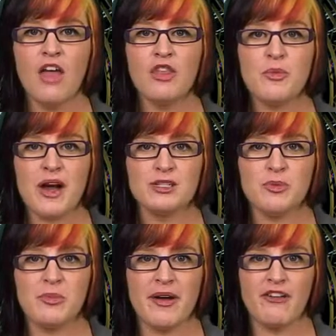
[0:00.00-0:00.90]
The price
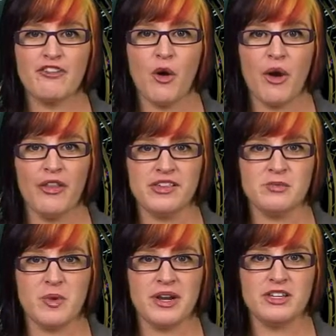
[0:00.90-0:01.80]
per barrel for oil
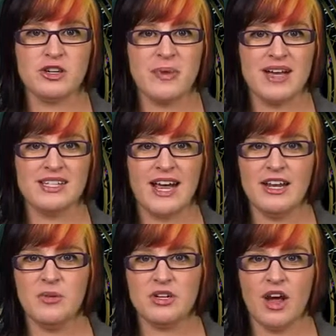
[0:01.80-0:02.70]
this morning surpassed
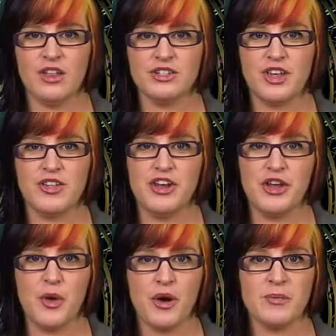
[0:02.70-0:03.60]
$81 on the
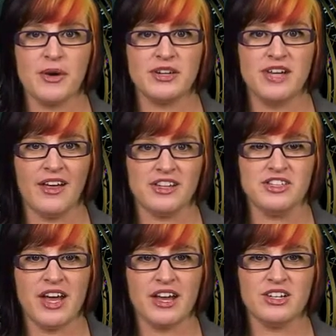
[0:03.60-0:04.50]
New York Mercantile
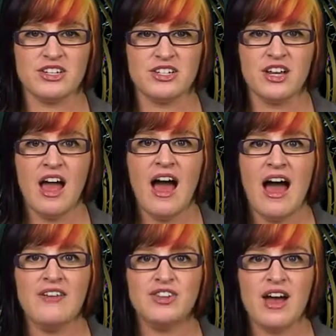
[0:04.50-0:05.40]
Exchange.
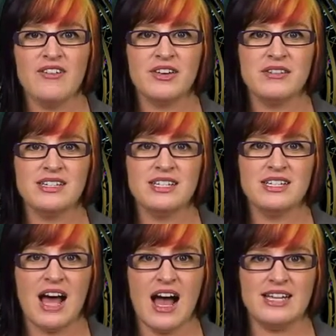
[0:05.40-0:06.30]
After having risen
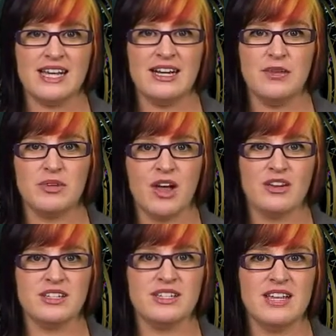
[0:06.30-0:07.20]
as high as
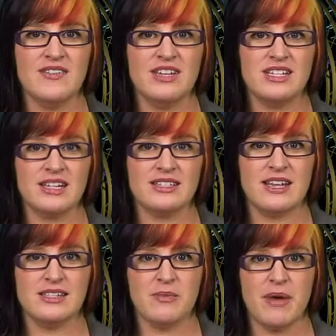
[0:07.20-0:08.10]

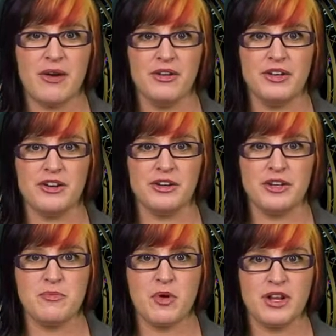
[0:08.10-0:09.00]
$81.76 a barrel in
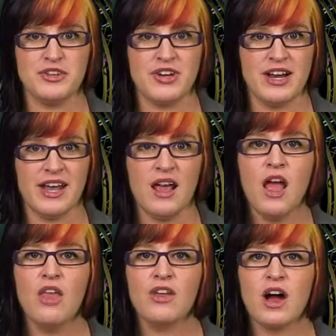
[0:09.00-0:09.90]
early morning trading,
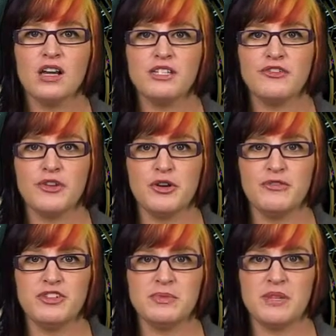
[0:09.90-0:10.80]
the cost of crude
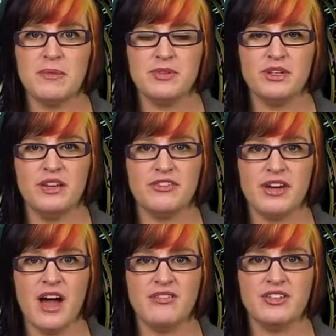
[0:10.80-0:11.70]
for September
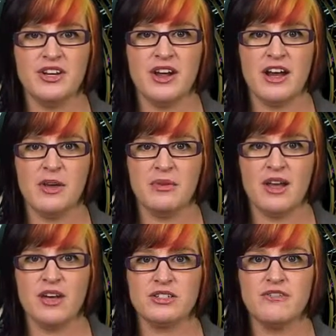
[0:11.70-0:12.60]
delivery hovered near
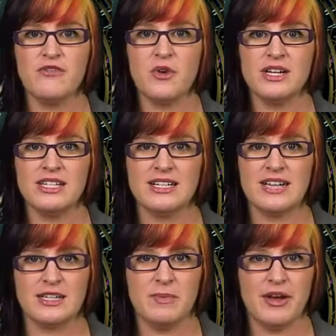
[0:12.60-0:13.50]

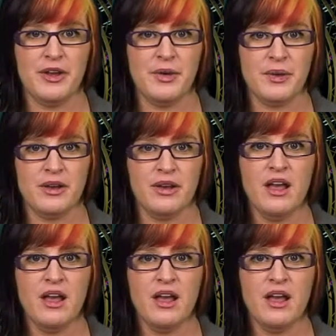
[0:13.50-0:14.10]
$81.46 by noon.